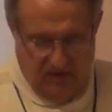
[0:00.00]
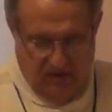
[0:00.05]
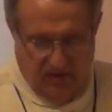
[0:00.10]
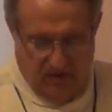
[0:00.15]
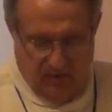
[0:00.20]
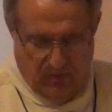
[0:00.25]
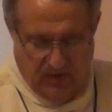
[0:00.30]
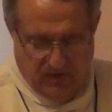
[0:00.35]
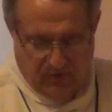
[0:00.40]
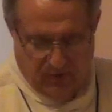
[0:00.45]

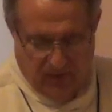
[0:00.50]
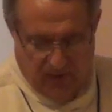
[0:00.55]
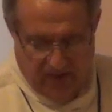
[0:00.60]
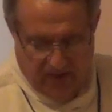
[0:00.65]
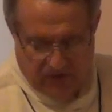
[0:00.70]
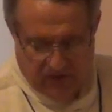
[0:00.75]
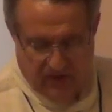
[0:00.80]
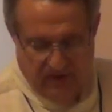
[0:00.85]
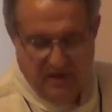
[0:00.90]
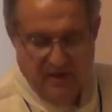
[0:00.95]
The
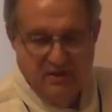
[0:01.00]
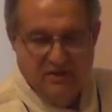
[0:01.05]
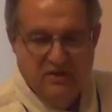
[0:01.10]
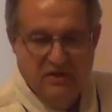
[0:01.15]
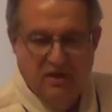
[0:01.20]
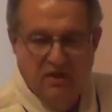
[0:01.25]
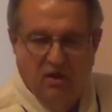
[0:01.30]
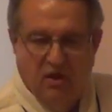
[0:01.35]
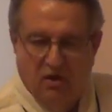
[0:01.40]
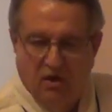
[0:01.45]
resurrection is
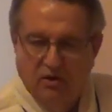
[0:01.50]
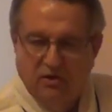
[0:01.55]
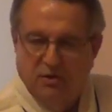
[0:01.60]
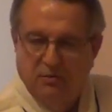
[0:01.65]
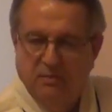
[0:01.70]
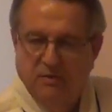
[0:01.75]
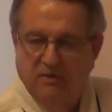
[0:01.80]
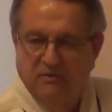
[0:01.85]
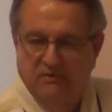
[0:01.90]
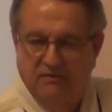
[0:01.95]
the
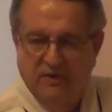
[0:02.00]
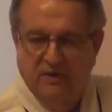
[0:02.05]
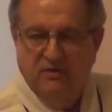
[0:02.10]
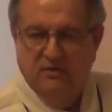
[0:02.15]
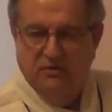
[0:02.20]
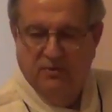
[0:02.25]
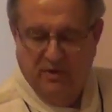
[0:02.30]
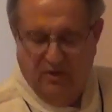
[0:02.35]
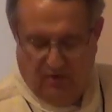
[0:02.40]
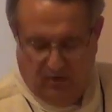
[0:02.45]
ultimate
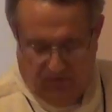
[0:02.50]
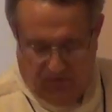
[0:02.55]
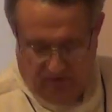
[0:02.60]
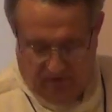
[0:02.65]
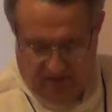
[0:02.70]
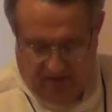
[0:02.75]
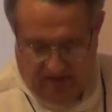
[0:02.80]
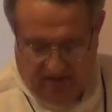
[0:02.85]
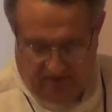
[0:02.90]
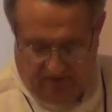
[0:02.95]
victory over
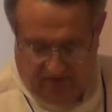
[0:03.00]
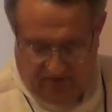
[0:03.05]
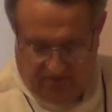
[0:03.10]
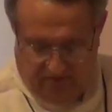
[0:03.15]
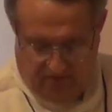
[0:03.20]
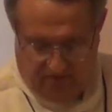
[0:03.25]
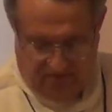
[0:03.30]
death.